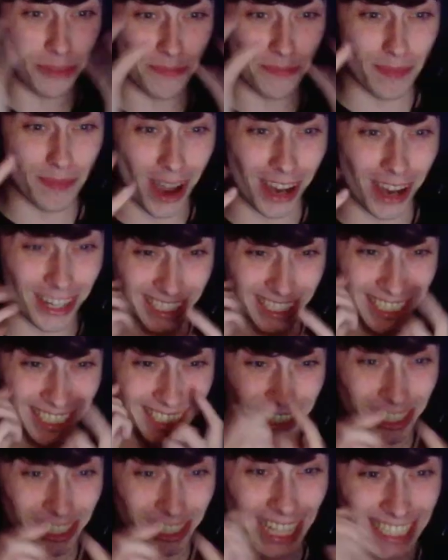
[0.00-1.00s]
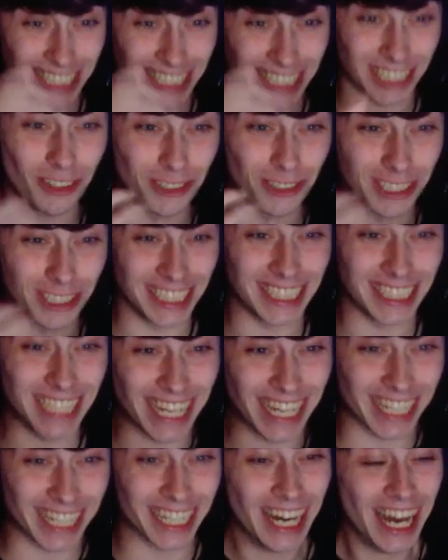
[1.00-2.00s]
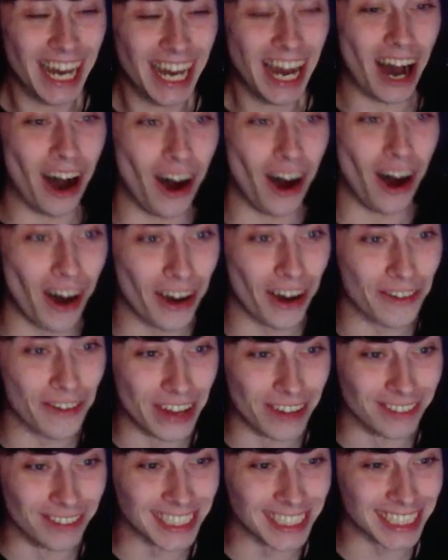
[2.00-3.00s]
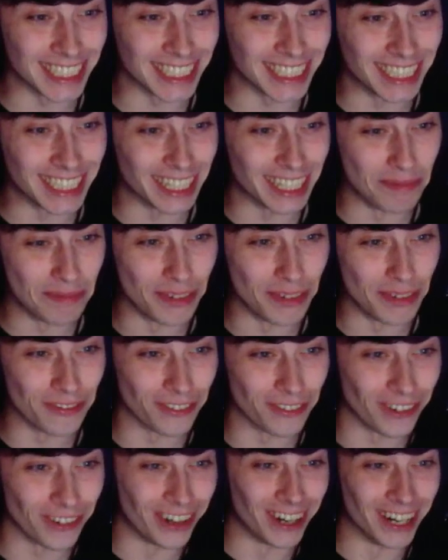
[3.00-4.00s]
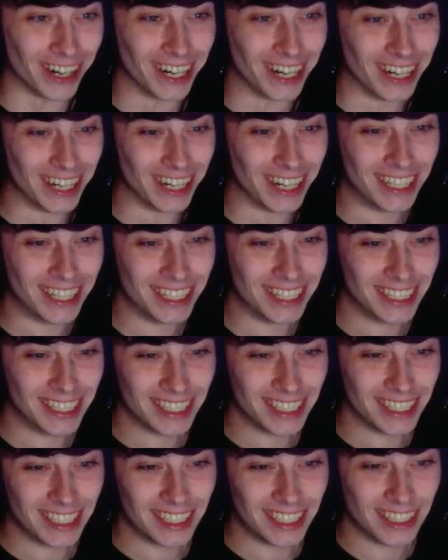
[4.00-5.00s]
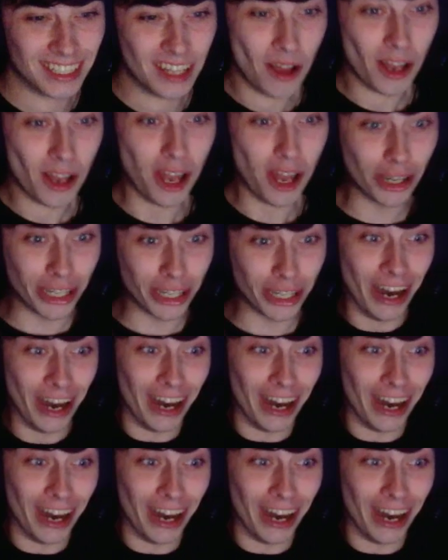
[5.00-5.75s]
the marks! That's so sick! Oh, I've never seen that before! Look at